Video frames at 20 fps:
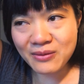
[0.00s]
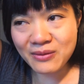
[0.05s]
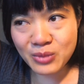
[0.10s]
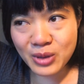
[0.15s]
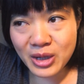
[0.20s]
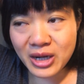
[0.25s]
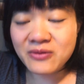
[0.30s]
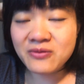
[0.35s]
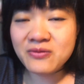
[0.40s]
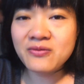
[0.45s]

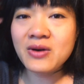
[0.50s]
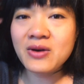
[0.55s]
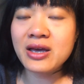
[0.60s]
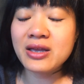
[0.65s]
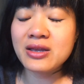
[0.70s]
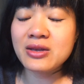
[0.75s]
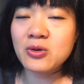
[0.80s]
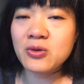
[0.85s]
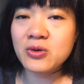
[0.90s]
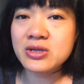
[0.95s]
but
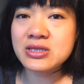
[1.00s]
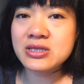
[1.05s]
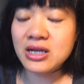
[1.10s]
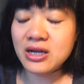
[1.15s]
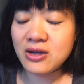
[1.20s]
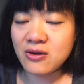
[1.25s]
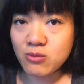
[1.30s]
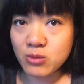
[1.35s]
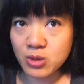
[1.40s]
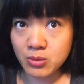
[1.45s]
I noticed
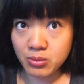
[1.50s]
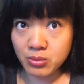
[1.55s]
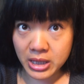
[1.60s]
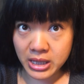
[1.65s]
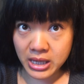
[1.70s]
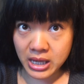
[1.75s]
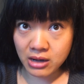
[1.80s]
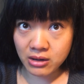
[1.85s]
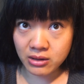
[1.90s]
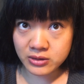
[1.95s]
that my
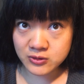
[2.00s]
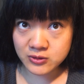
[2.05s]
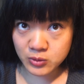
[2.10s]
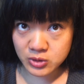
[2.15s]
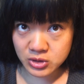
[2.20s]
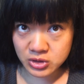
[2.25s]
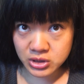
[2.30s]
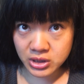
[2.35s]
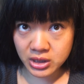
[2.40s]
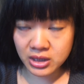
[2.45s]
hair has
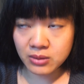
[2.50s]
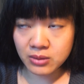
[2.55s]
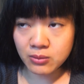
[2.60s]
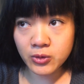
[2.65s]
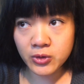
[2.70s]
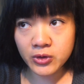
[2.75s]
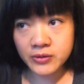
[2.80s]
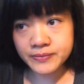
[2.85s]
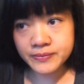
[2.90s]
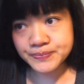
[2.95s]
been shedding
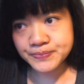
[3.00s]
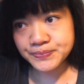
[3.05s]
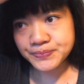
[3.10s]
more.